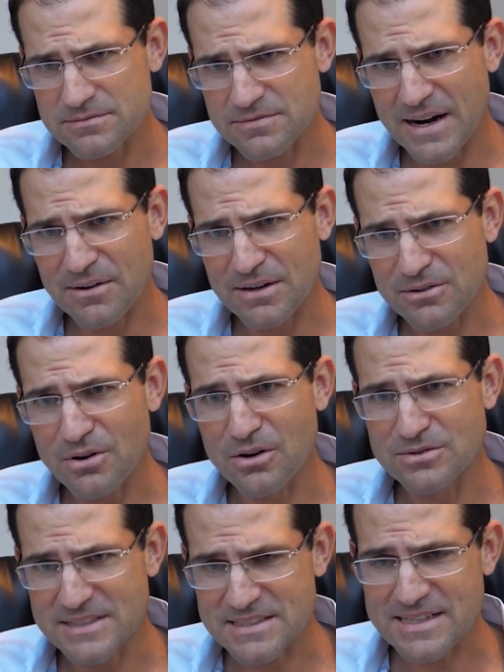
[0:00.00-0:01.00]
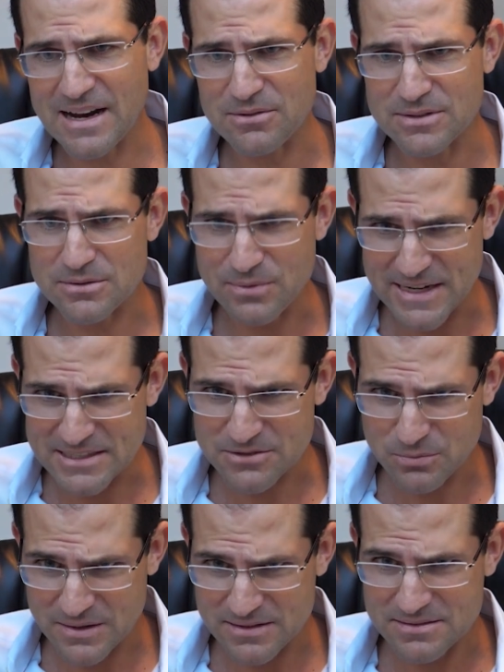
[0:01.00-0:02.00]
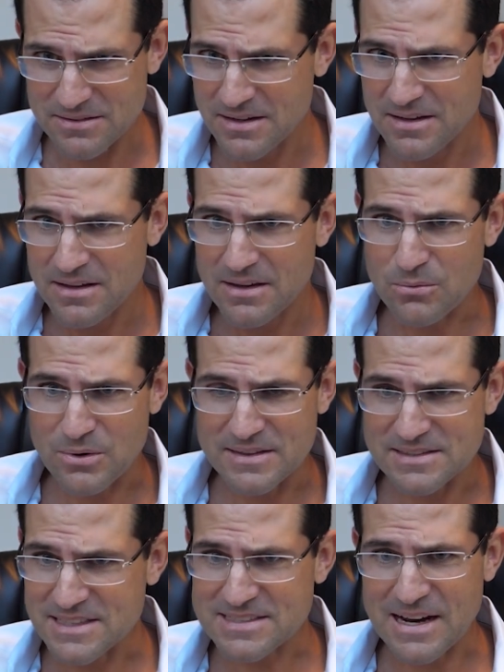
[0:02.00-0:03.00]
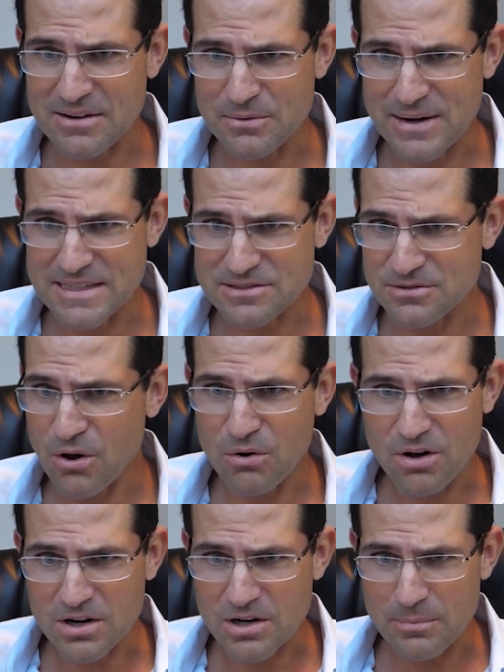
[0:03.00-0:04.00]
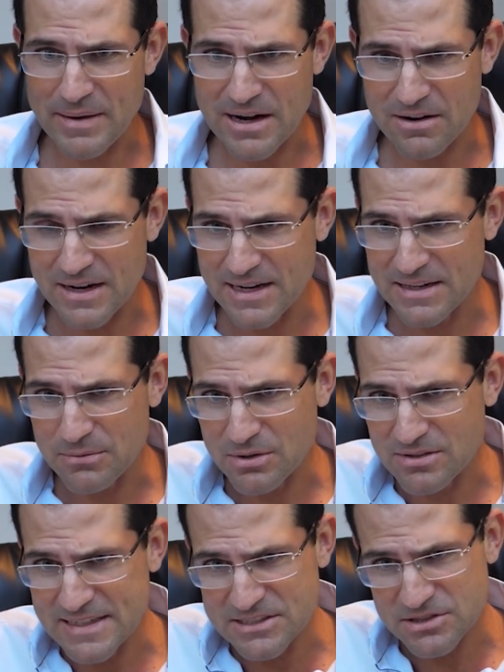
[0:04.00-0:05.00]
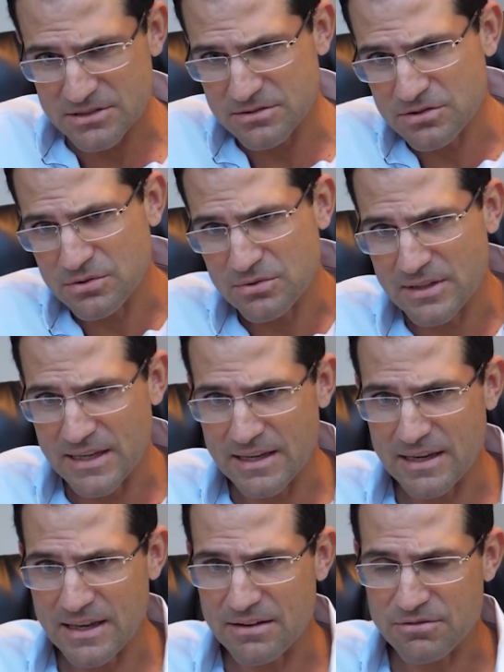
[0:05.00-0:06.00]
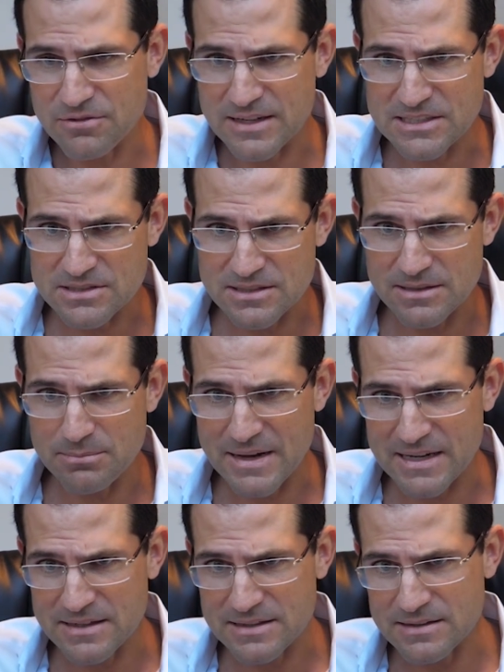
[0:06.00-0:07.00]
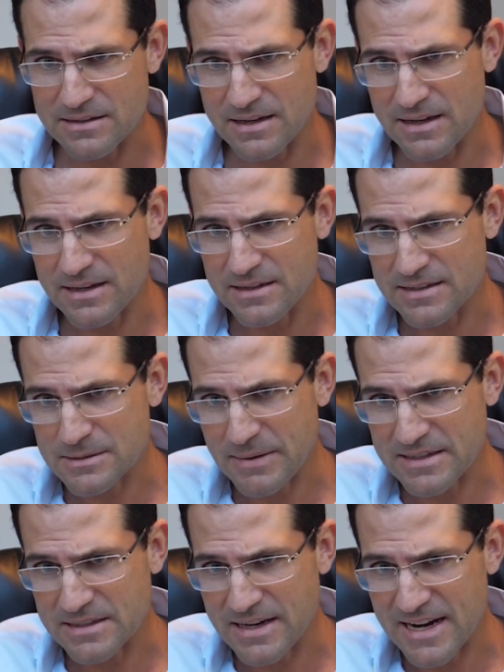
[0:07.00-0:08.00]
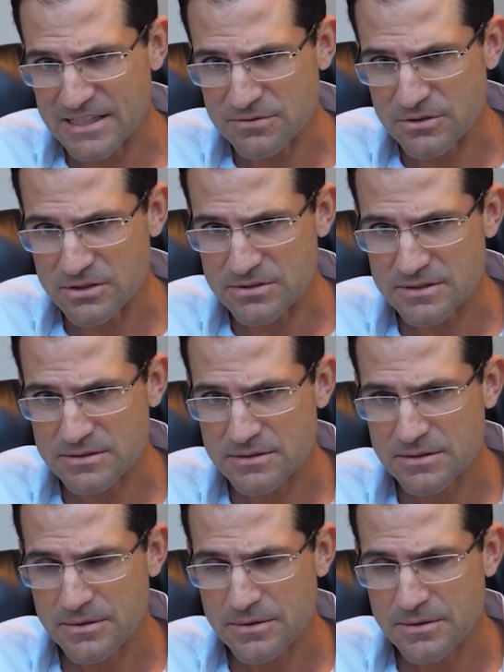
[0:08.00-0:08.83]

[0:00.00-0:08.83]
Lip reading: very low discounted rates where the discounted rates no longer bear any relation to the inflation embedded in expected cash flows.